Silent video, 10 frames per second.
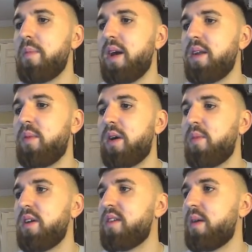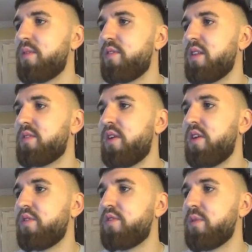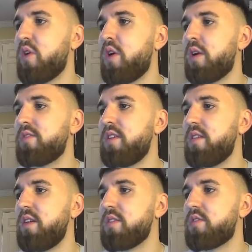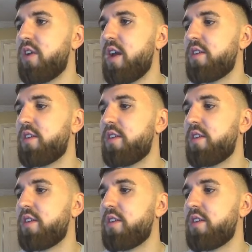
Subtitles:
on West Ham defence. Fair enough, from corners he's a threat.